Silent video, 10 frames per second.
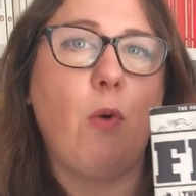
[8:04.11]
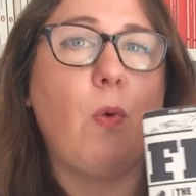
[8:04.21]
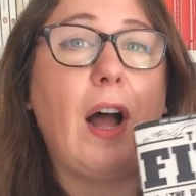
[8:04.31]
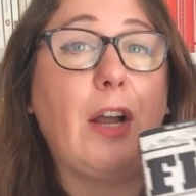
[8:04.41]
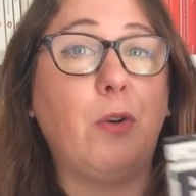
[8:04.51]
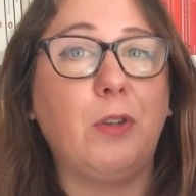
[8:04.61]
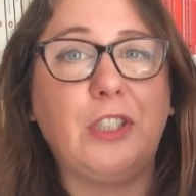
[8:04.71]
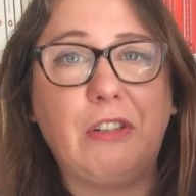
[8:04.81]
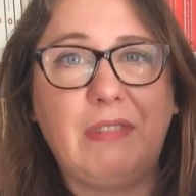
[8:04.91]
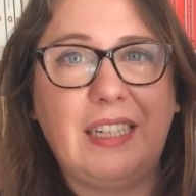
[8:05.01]
What I
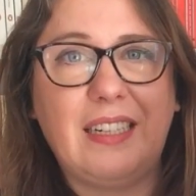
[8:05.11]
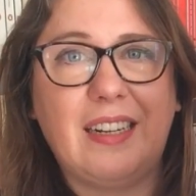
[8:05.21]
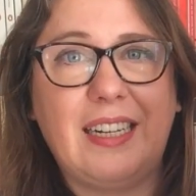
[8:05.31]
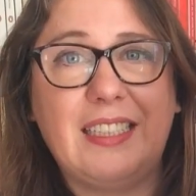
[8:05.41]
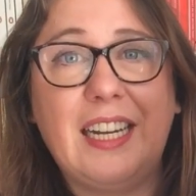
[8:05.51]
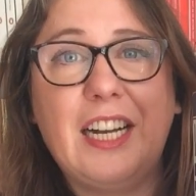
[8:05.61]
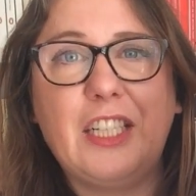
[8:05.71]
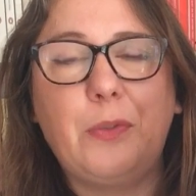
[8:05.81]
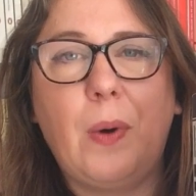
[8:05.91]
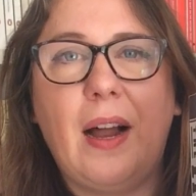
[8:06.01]
also really liked
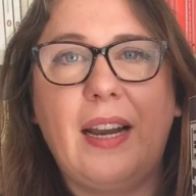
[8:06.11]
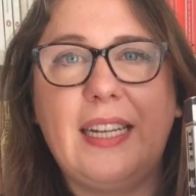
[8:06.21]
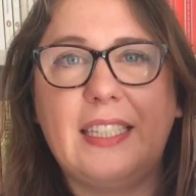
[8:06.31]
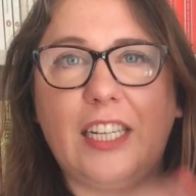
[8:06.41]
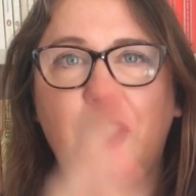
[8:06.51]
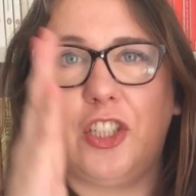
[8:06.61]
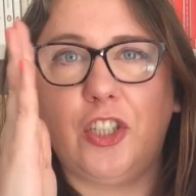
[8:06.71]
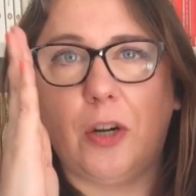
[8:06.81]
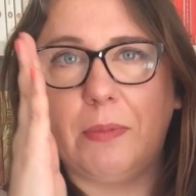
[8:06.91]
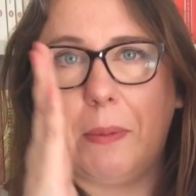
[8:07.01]
as well is that it just
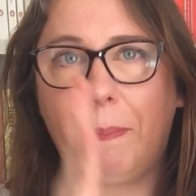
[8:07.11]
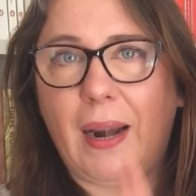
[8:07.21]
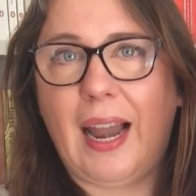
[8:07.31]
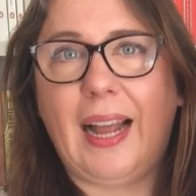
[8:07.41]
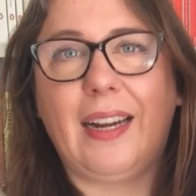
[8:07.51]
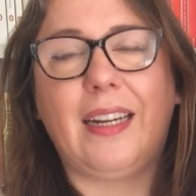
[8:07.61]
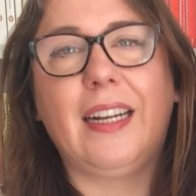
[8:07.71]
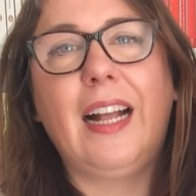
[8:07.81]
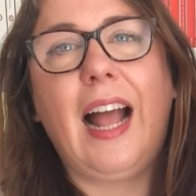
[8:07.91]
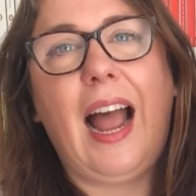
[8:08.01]
stops blank
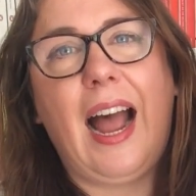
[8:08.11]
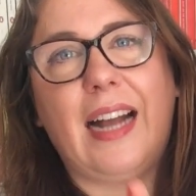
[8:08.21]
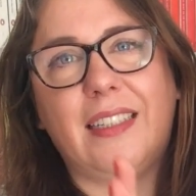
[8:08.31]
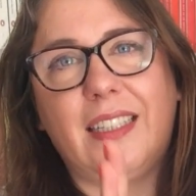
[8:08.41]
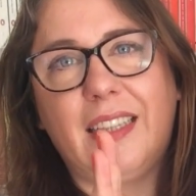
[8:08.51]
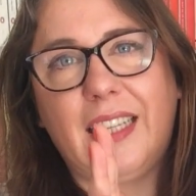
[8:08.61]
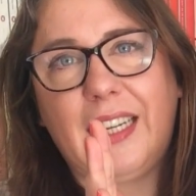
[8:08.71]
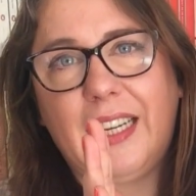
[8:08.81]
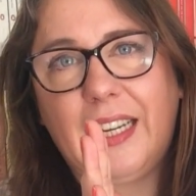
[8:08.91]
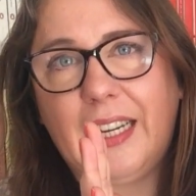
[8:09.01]
at
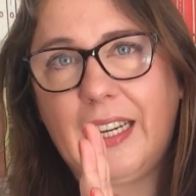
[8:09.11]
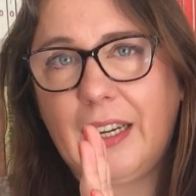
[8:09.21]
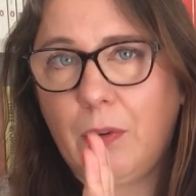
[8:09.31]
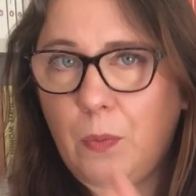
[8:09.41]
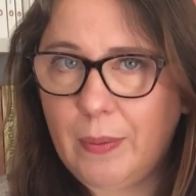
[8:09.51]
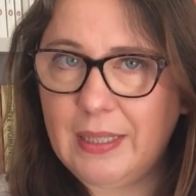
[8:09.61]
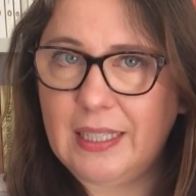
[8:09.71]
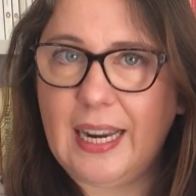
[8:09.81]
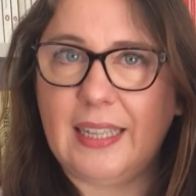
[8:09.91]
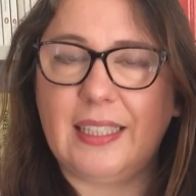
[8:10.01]
the
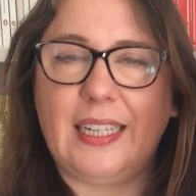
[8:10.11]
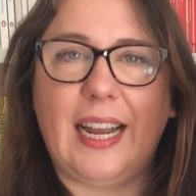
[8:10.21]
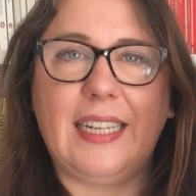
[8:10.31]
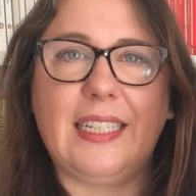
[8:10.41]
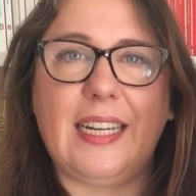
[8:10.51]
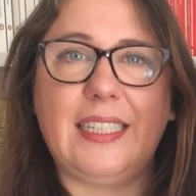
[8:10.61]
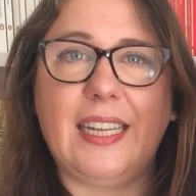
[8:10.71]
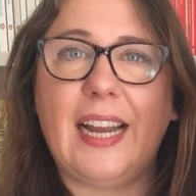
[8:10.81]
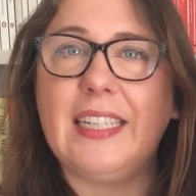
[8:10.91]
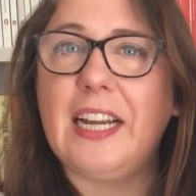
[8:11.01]
women's deaths in
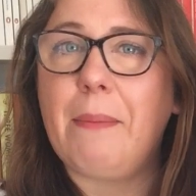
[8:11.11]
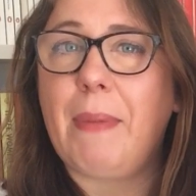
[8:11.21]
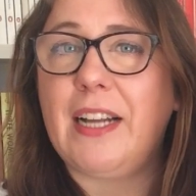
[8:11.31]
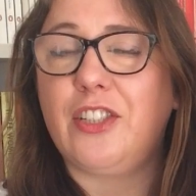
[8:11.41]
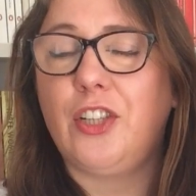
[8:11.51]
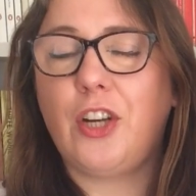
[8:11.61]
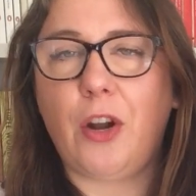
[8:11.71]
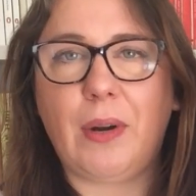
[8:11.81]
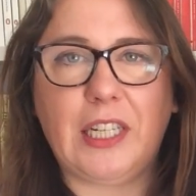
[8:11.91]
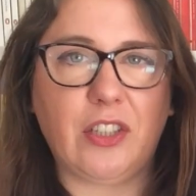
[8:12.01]
1888. It bears
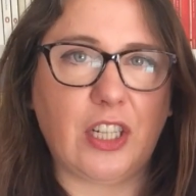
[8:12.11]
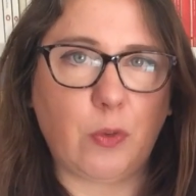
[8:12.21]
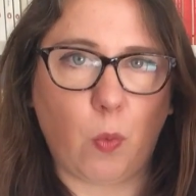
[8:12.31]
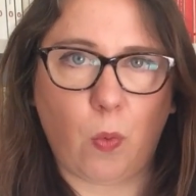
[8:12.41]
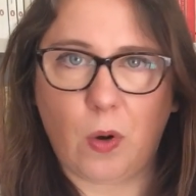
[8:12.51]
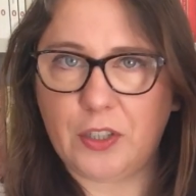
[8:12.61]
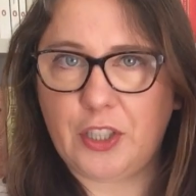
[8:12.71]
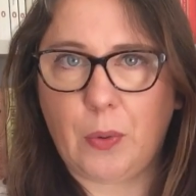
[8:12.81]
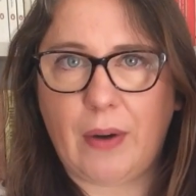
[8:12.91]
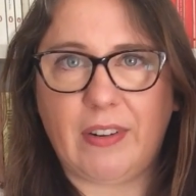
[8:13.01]
no interest
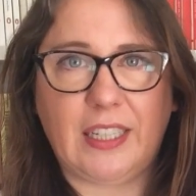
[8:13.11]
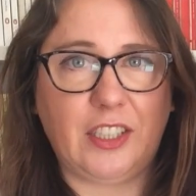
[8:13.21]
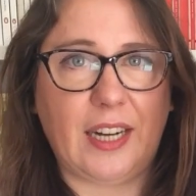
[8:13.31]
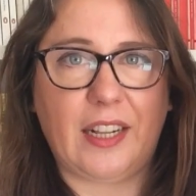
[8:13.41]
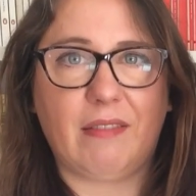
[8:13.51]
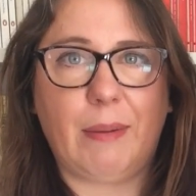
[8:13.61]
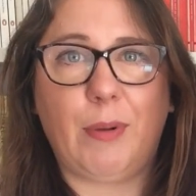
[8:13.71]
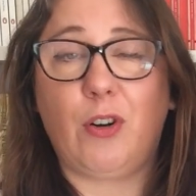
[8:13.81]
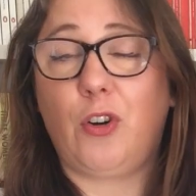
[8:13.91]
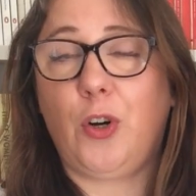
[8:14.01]
whatsoever in Jack the
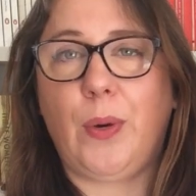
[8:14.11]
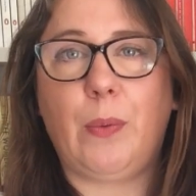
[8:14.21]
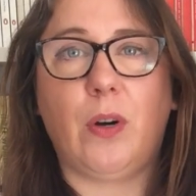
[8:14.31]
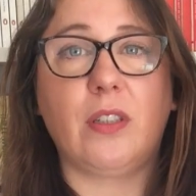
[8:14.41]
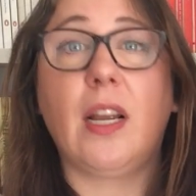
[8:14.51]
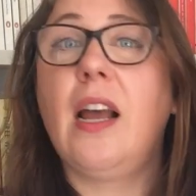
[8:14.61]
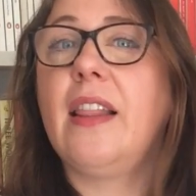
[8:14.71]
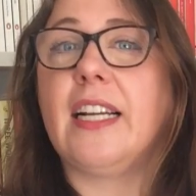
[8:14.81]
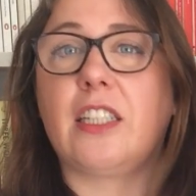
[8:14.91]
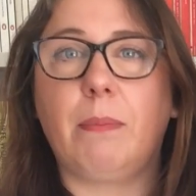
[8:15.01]
Ripper, who he was.
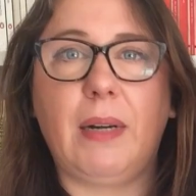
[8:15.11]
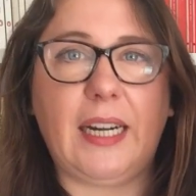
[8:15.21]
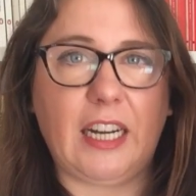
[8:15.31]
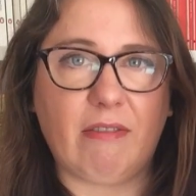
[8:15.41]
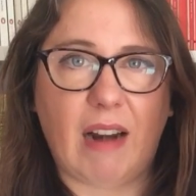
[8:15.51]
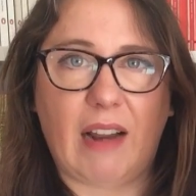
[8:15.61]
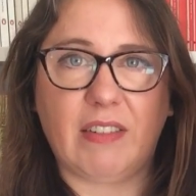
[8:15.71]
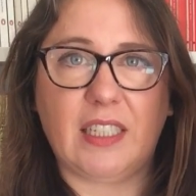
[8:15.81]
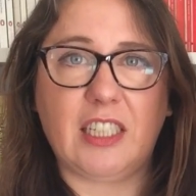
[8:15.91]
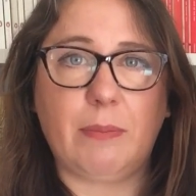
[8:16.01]
That's completely
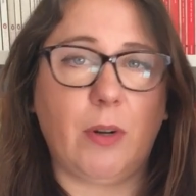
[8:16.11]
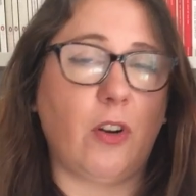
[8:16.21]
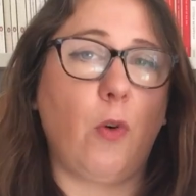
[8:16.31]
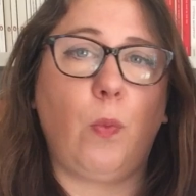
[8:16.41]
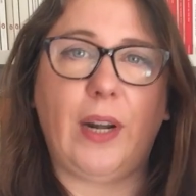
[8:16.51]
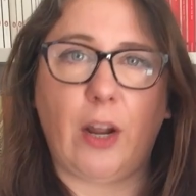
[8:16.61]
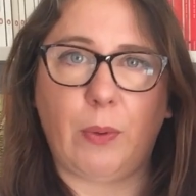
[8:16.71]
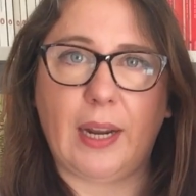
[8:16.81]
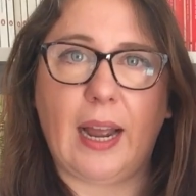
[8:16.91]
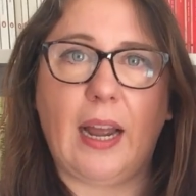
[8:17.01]
irrelevant in this book. We
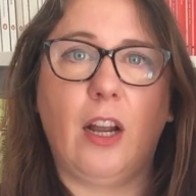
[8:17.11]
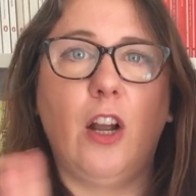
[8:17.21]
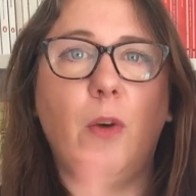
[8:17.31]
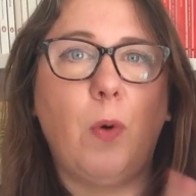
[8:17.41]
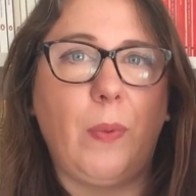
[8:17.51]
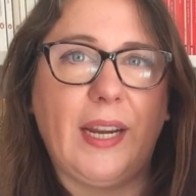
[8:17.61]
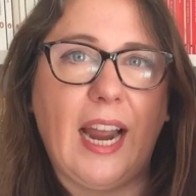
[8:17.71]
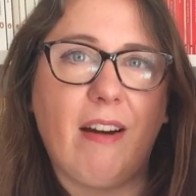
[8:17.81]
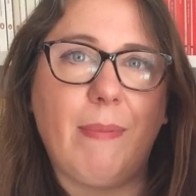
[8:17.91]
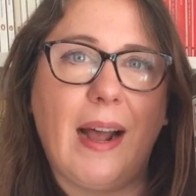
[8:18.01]
don't care. What we
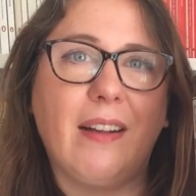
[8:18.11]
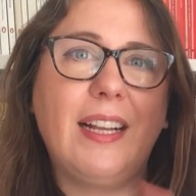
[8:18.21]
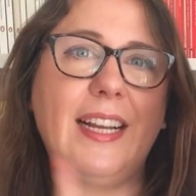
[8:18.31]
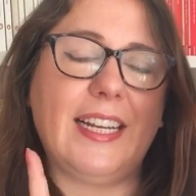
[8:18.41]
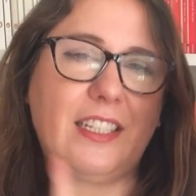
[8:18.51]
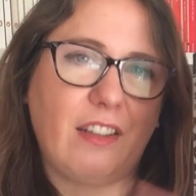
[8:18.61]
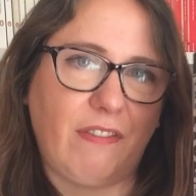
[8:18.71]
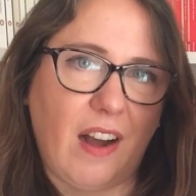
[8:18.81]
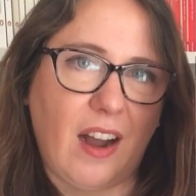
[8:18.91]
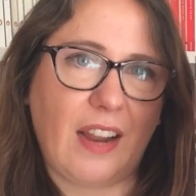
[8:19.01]
care about is the
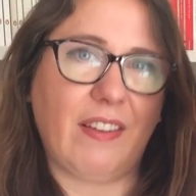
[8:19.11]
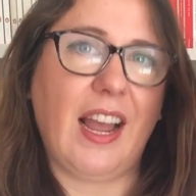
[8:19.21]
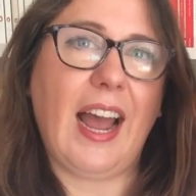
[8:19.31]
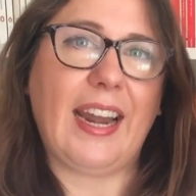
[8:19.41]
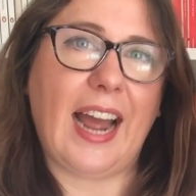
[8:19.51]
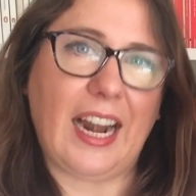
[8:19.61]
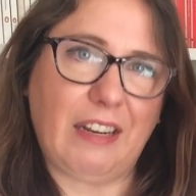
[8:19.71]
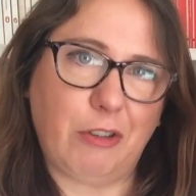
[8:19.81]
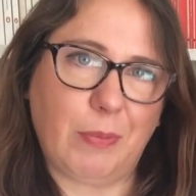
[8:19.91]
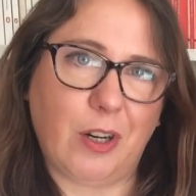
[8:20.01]
5, and
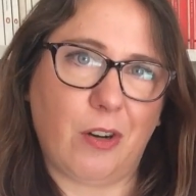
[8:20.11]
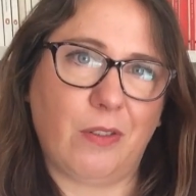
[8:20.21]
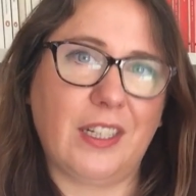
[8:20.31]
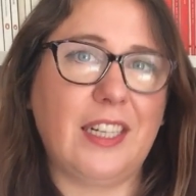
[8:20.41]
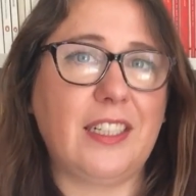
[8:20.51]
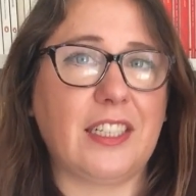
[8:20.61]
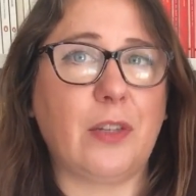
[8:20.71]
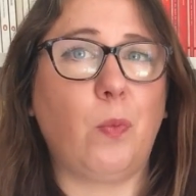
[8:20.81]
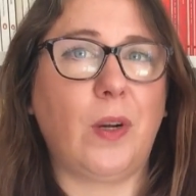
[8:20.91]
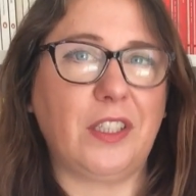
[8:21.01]
Hallie Rubenhold does
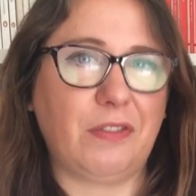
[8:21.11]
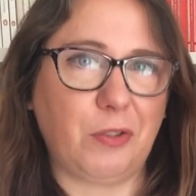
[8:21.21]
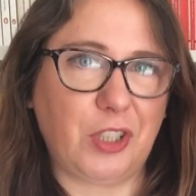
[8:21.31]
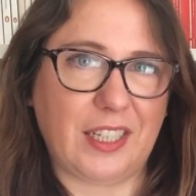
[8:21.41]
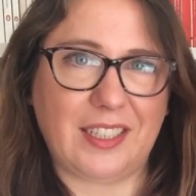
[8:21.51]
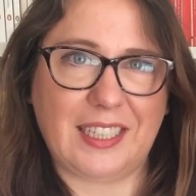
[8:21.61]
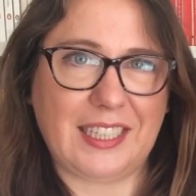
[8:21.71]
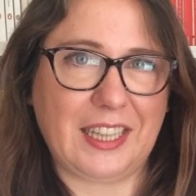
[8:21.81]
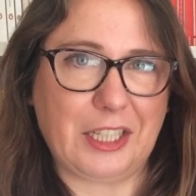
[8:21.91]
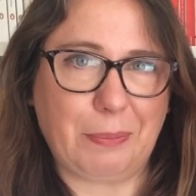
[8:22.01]
them wonderful
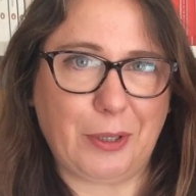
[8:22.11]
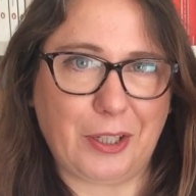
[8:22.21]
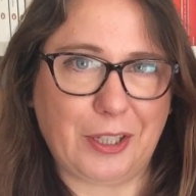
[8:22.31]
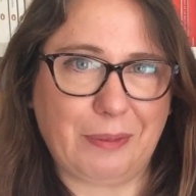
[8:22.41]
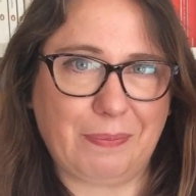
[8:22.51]
justice in this book.